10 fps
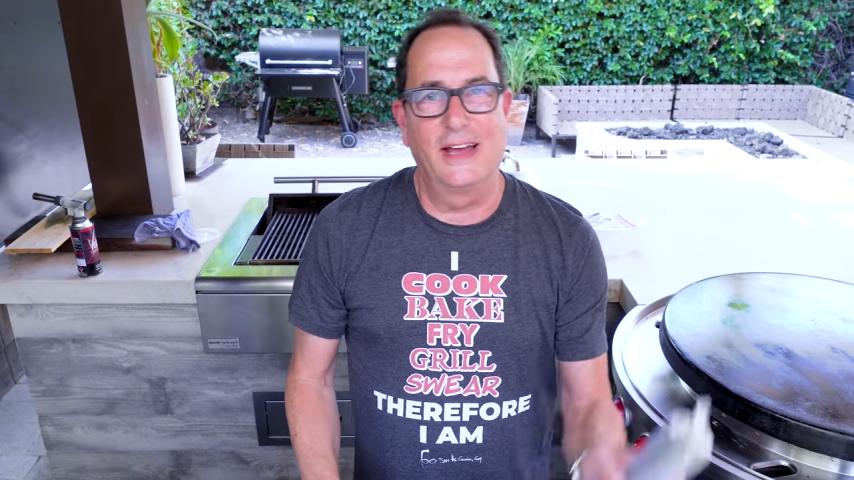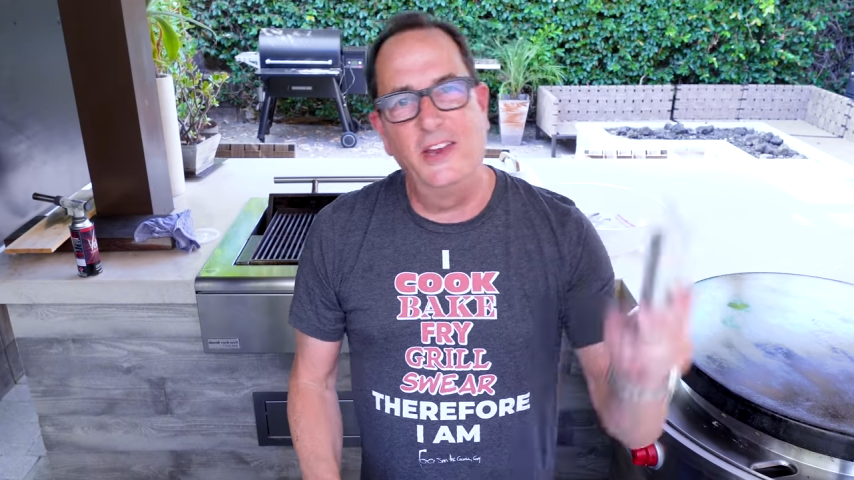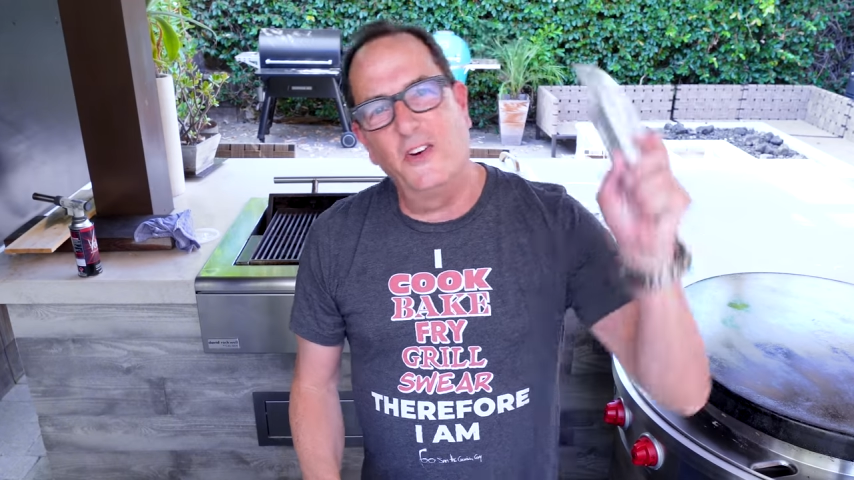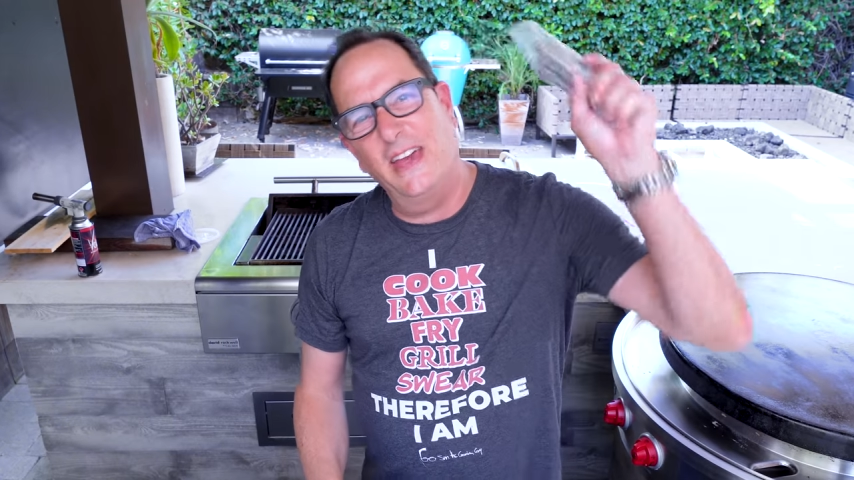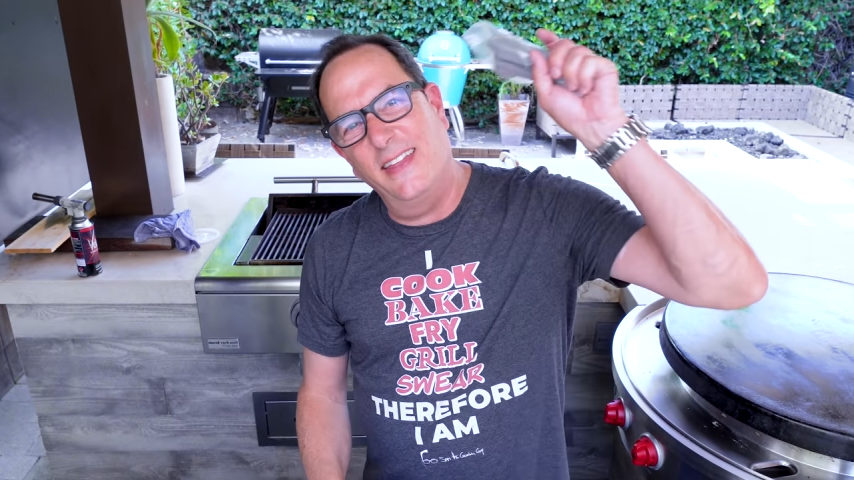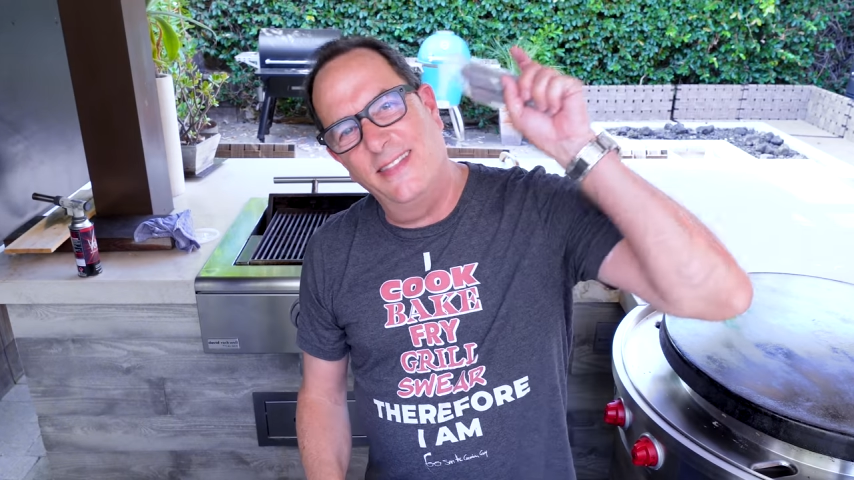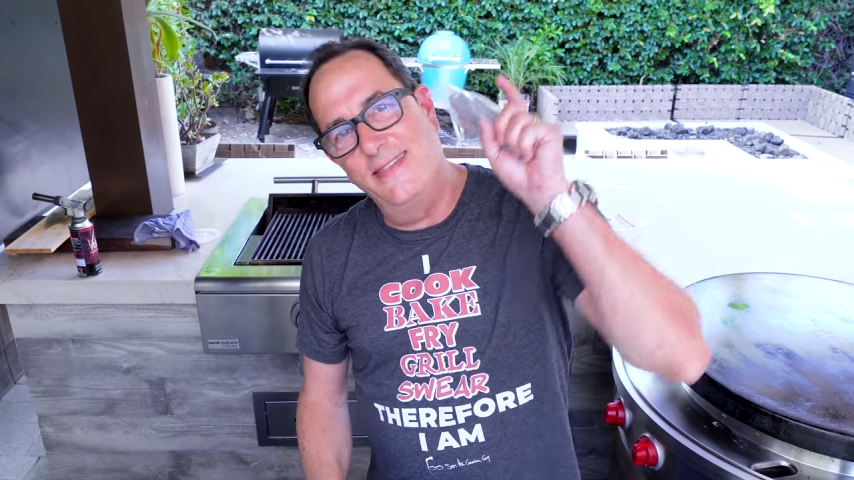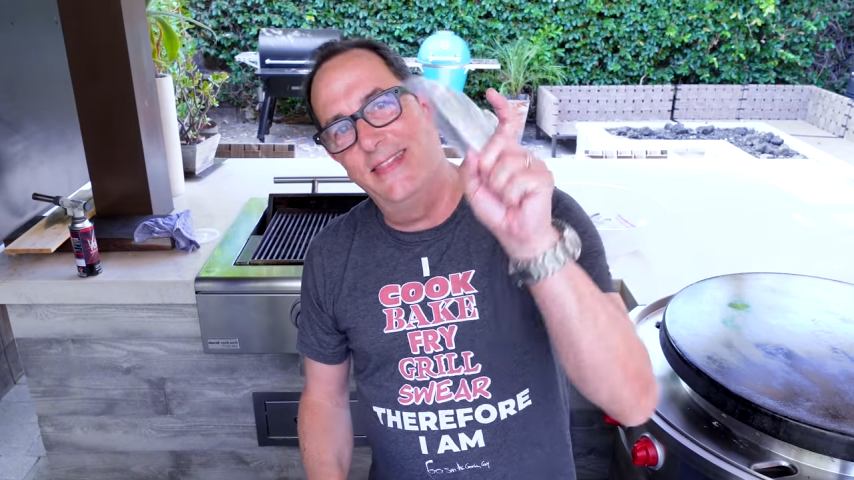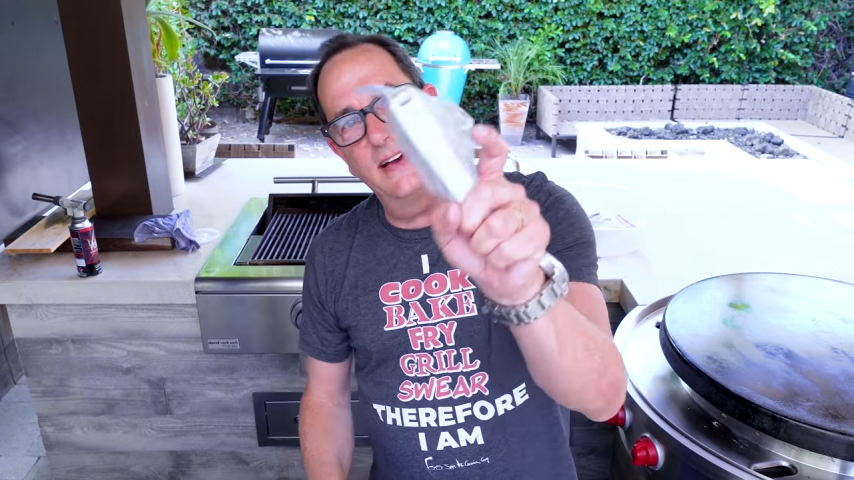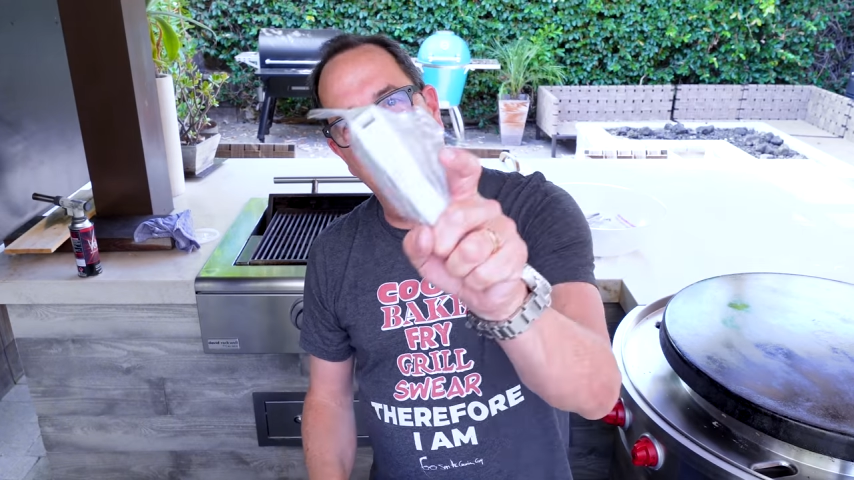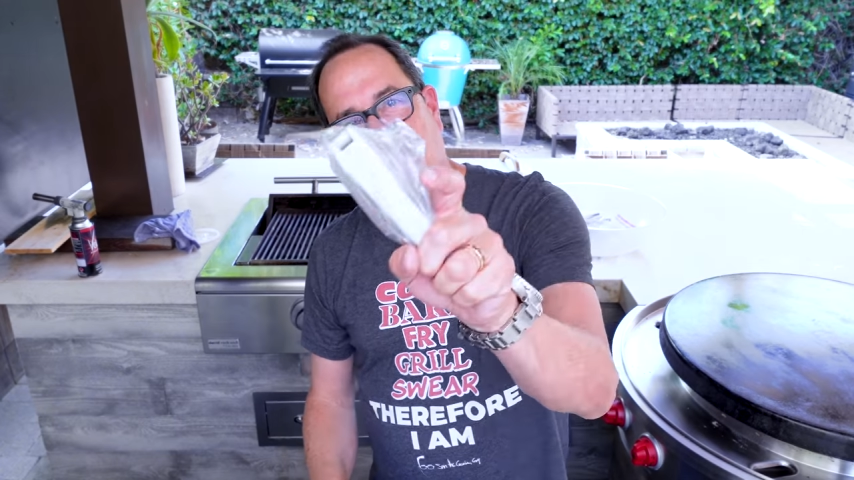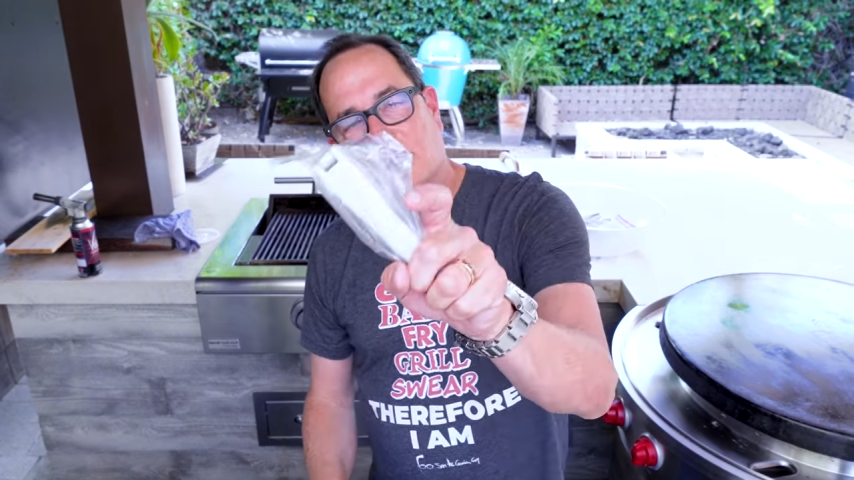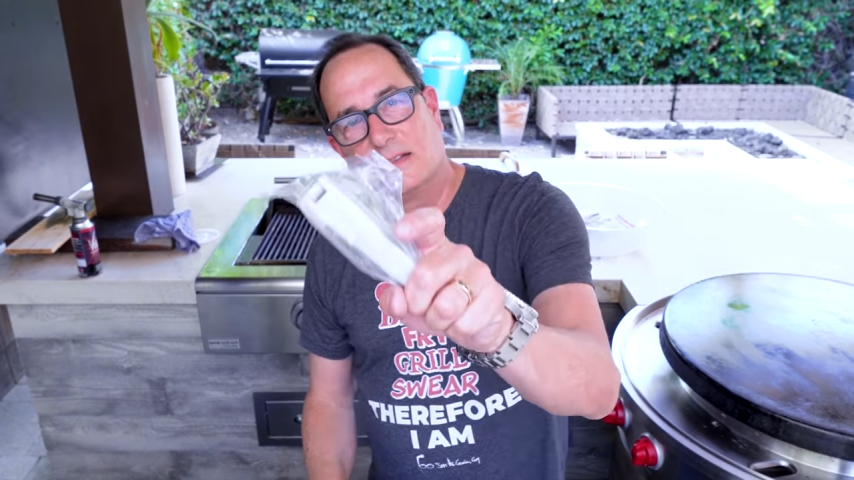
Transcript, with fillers: and you'll get this.